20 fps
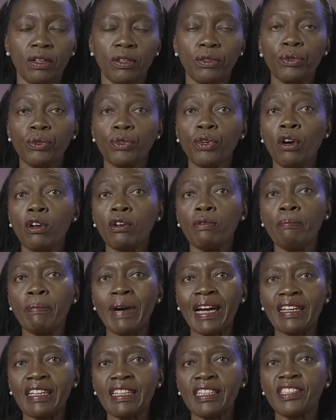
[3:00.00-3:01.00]
You don't
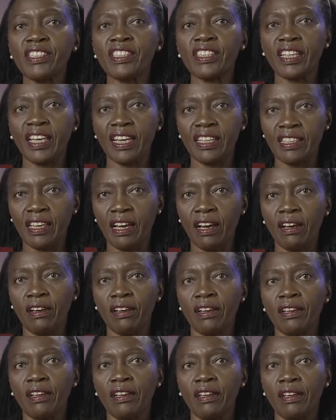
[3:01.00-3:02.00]
manage Kenya
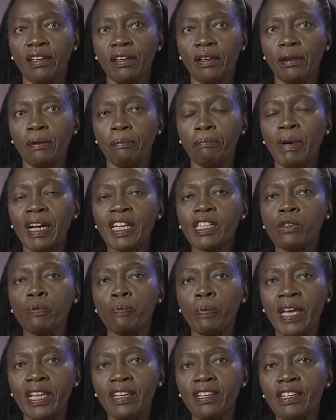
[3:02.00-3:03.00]
by
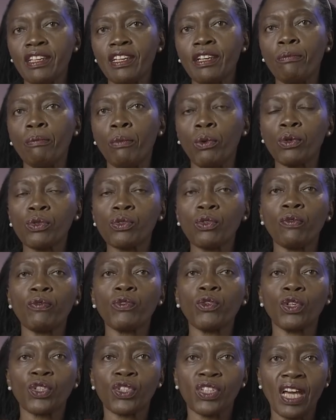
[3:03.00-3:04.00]
spending most of
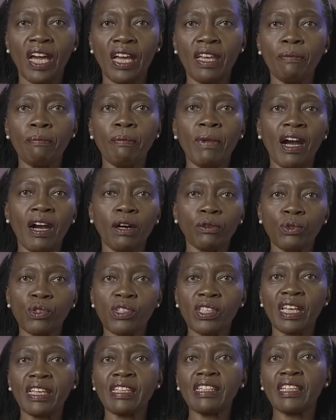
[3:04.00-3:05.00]
your time
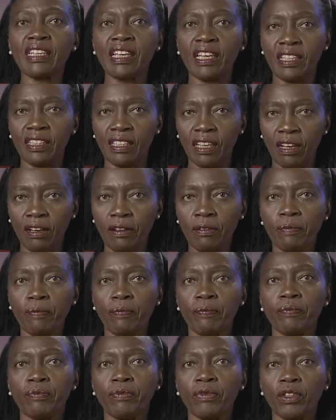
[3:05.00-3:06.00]
outside Kenya.
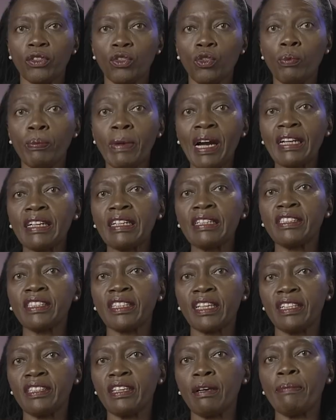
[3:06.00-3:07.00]
You manage
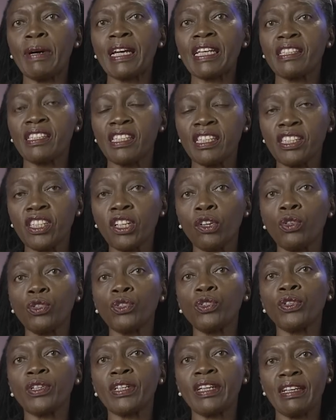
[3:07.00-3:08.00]
Kenya by sitting on
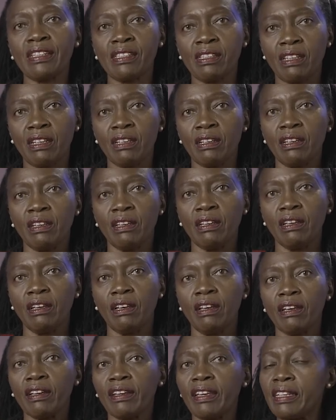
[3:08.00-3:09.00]
your desk,
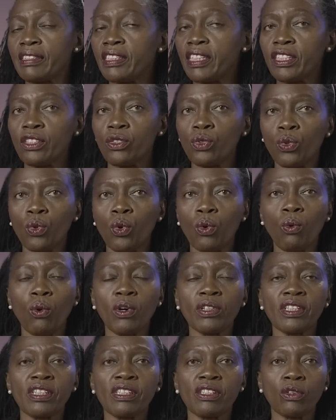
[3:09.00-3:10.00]
getting to know
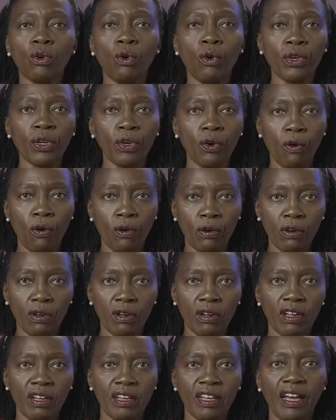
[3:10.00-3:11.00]
what is going on,
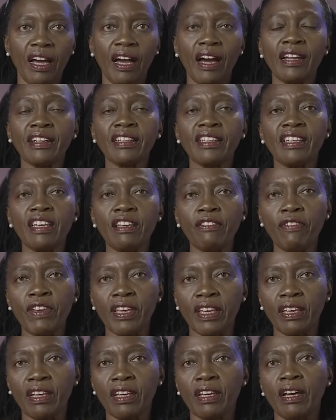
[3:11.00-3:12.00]
and
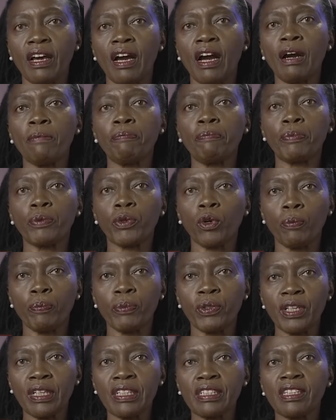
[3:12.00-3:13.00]
giving
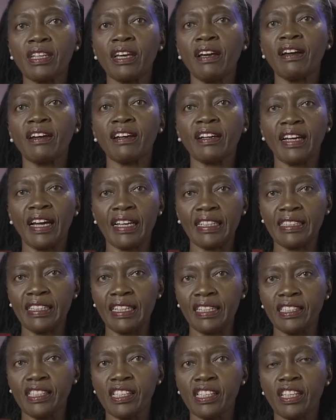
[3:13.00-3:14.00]
appropriate
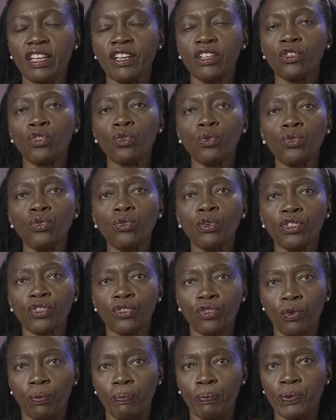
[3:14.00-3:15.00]
guidance to your
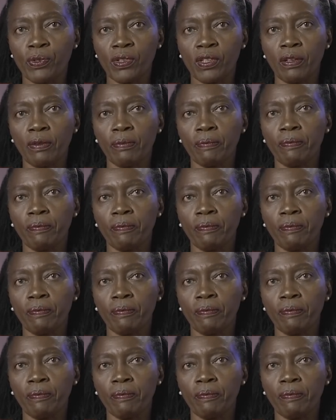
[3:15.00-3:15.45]
troops.